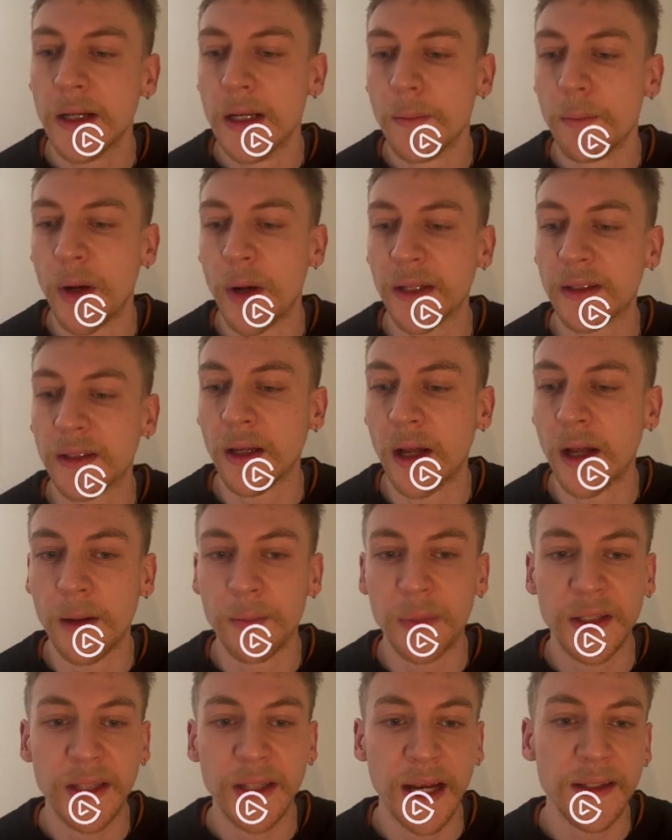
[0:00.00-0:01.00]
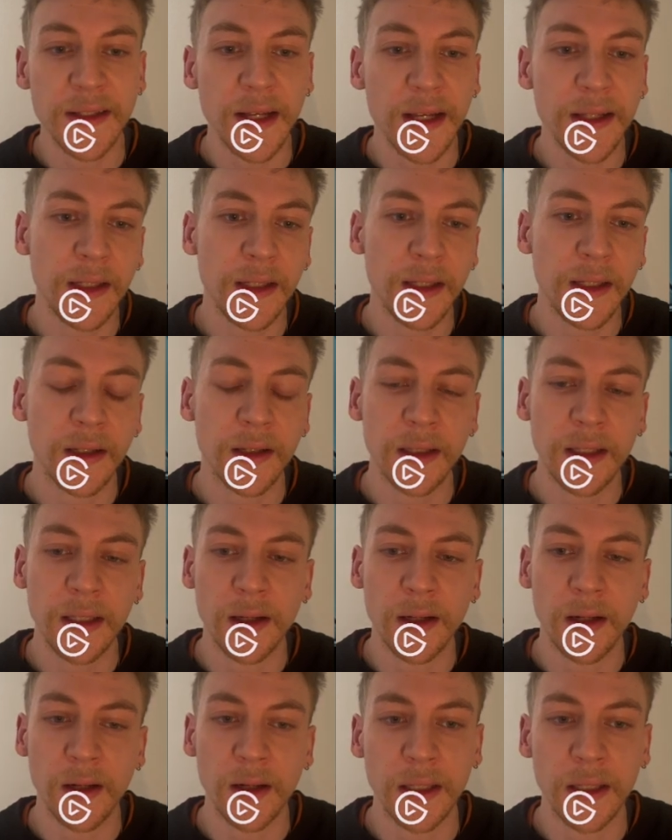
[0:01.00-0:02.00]
But besides that,
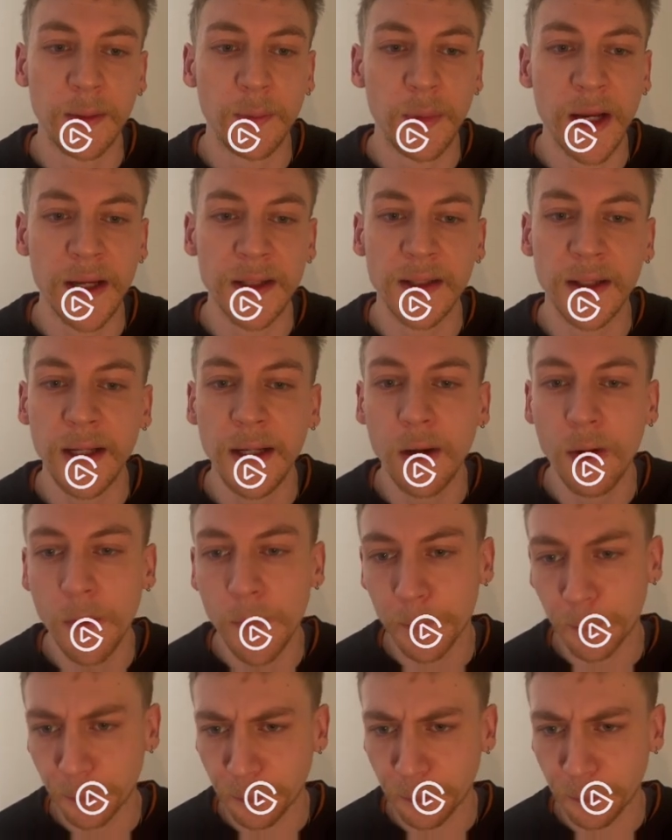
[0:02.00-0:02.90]
he plays Lilo.